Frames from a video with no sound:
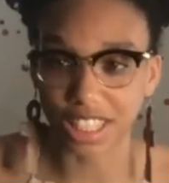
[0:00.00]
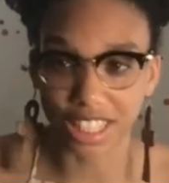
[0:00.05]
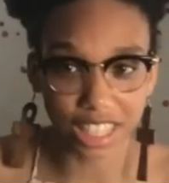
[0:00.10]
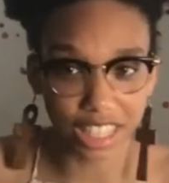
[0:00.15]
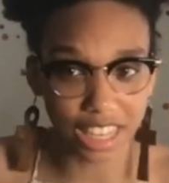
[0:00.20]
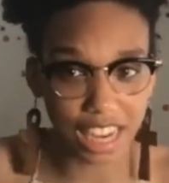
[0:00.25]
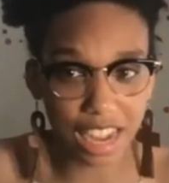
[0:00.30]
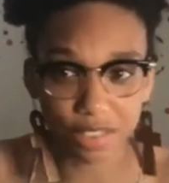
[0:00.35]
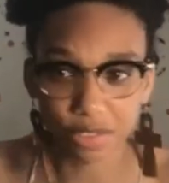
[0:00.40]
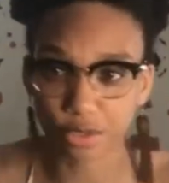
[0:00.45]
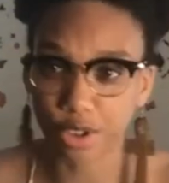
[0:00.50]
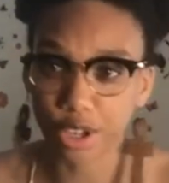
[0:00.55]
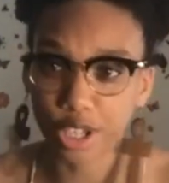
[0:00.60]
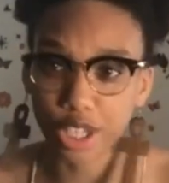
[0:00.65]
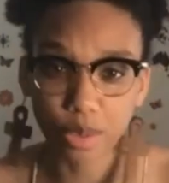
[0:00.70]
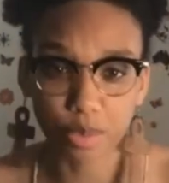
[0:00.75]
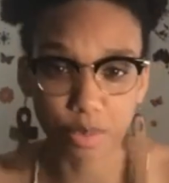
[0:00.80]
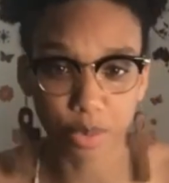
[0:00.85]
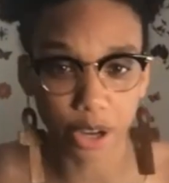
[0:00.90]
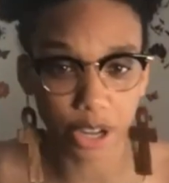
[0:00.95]
Like, have one
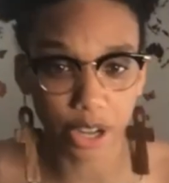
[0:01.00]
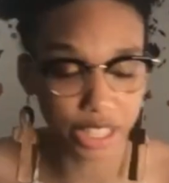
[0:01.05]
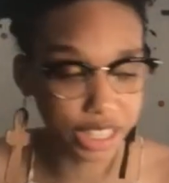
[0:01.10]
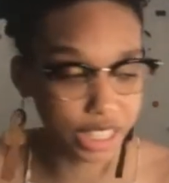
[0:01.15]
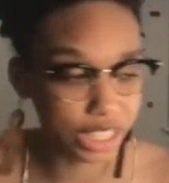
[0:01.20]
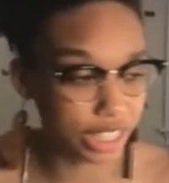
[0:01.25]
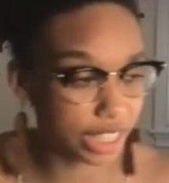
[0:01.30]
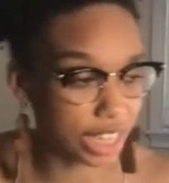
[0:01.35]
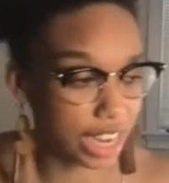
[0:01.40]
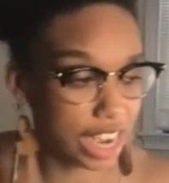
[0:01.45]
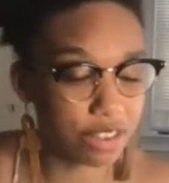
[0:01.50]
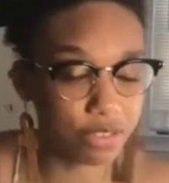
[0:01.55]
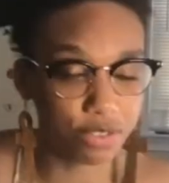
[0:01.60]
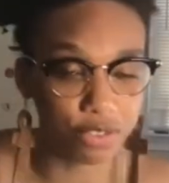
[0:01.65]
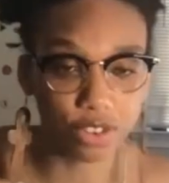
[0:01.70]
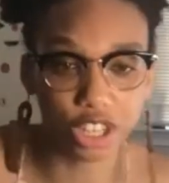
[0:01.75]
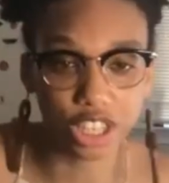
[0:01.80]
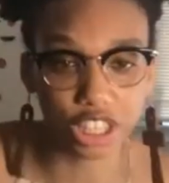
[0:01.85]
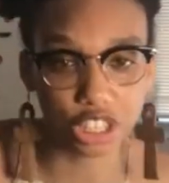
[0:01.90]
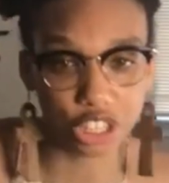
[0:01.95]
in Boston, have
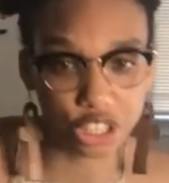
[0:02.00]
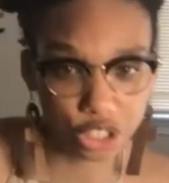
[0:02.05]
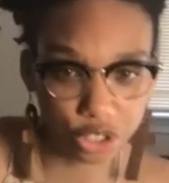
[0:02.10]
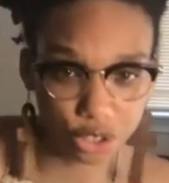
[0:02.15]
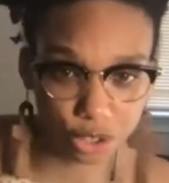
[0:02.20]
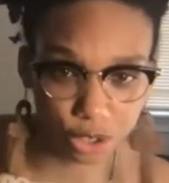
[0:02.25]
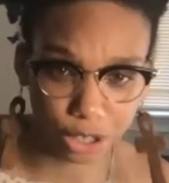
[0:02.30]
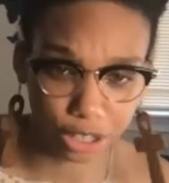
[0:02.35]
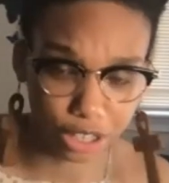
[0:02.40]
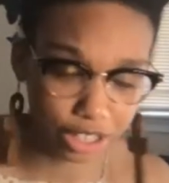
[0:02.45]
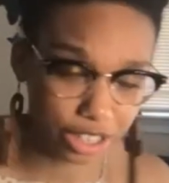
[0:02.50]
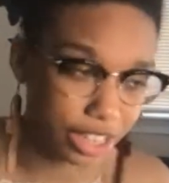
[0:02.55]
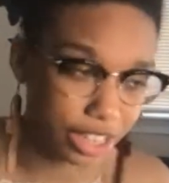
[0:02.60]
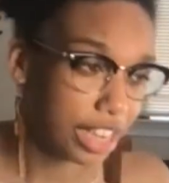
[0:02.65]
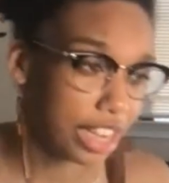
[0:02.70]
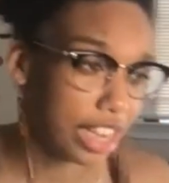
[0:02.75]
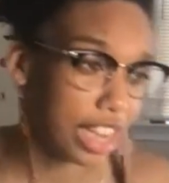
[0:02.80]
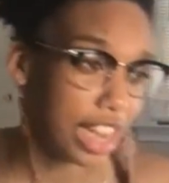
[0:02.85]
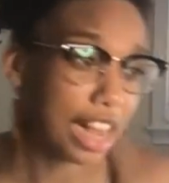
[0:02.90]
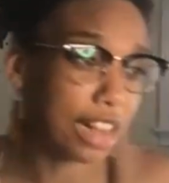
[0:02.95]
one in New York,
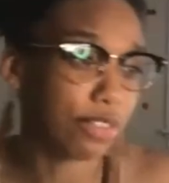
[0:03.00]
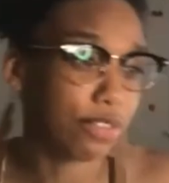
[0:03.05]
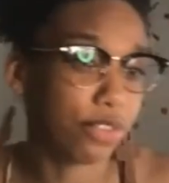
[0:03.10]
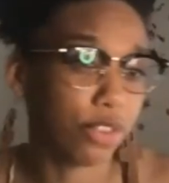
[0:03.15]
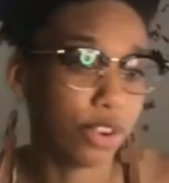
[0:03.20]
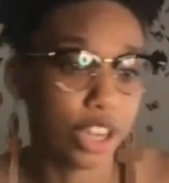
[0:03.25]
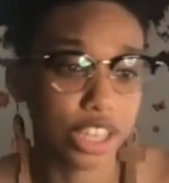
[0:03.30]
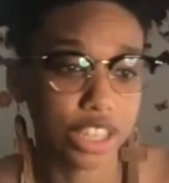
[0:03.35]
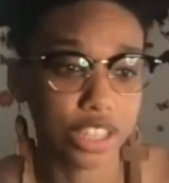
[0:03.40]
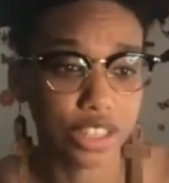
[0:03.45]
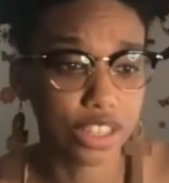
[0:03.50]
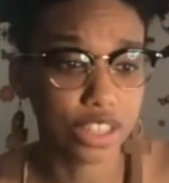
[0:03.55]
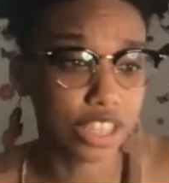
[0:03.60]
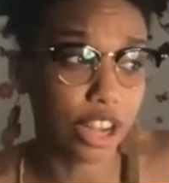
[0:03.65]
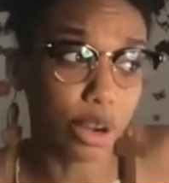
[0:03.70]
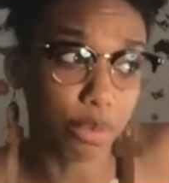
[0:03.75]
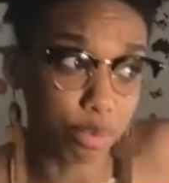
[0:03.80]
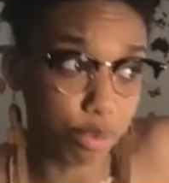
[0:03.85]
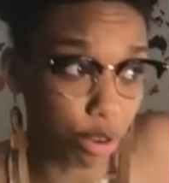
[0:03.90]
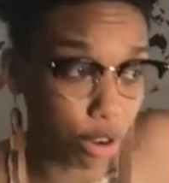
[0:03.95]
have one
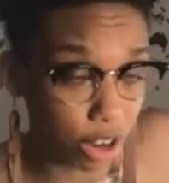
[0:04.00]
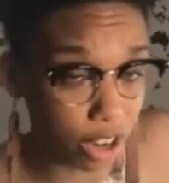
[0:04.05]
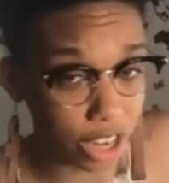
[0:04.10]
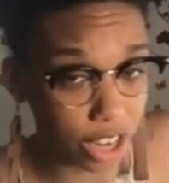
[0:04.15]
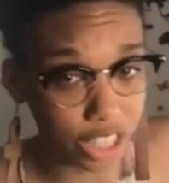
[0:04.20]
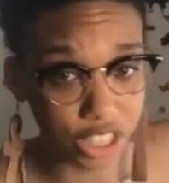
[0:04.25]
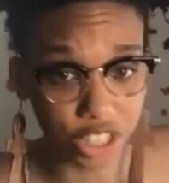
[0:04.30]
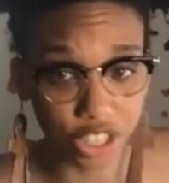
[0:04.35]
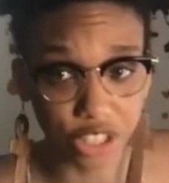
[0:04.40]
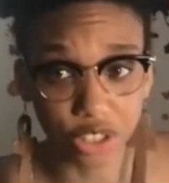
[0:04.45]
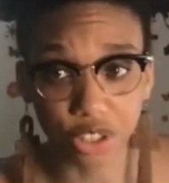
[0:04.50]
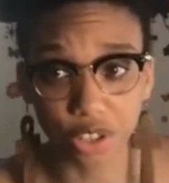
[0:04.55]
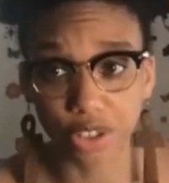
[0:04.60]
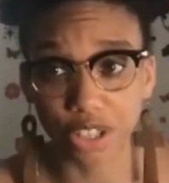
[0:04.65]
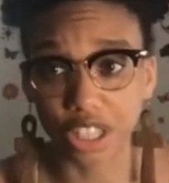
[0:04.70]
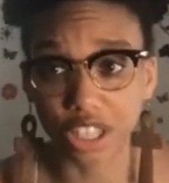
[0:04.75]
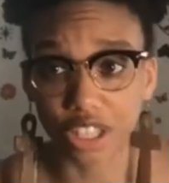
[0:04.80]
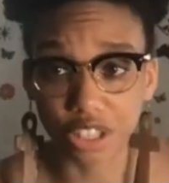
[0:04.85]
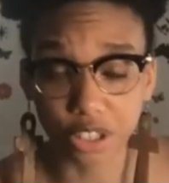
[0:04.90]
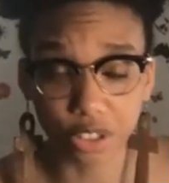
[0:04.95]
abroad, in
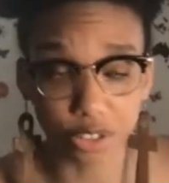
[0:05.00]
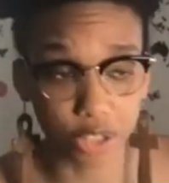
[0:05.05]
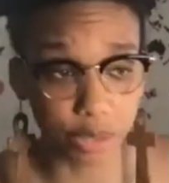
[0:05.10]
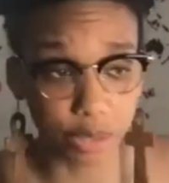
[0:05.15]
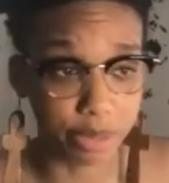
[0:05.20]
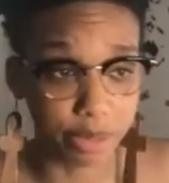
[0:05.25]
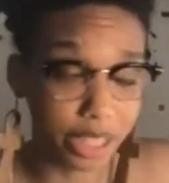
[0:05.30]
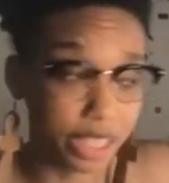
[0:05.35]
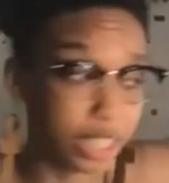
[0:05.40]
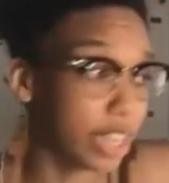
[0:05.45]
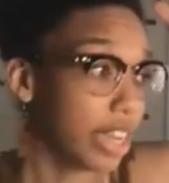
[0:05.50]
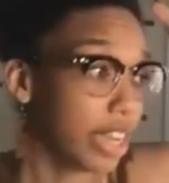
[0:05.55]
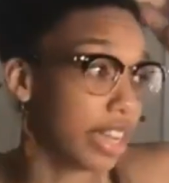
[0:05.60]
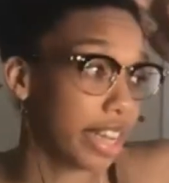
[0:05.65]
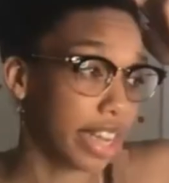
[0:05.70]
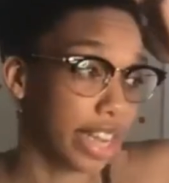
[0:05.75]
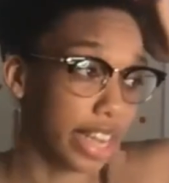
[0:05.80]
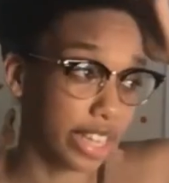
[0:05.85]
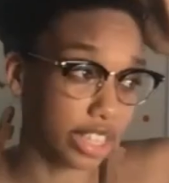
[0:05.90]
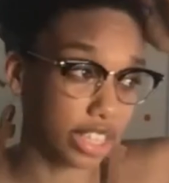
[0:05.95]
the Caribbean,
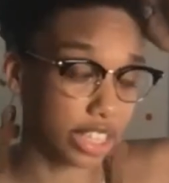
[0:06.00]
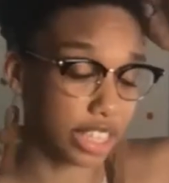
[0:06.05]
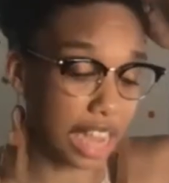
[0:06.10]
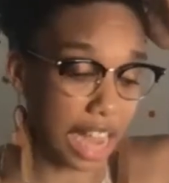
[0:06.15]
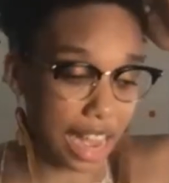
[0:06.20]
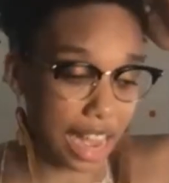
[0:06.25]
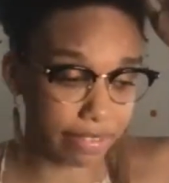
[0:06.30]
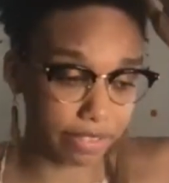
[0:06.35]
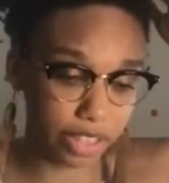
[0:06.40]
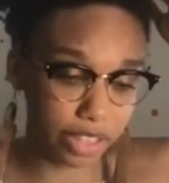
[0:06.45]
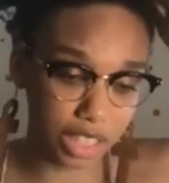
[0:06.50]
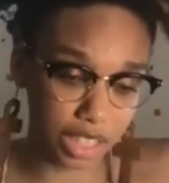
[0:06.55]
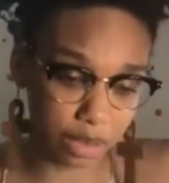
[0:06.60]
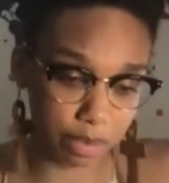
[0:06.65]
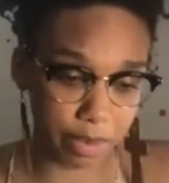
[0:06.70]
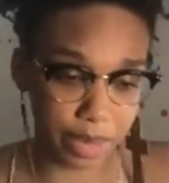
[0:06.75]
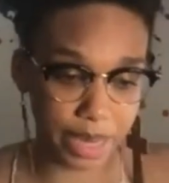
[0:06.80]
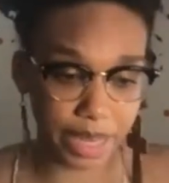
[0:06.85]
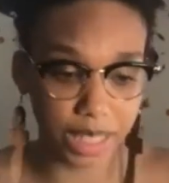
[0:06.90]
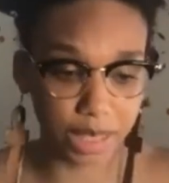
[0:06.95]
and just have the
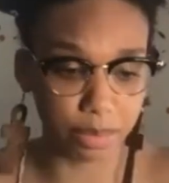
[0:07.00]
space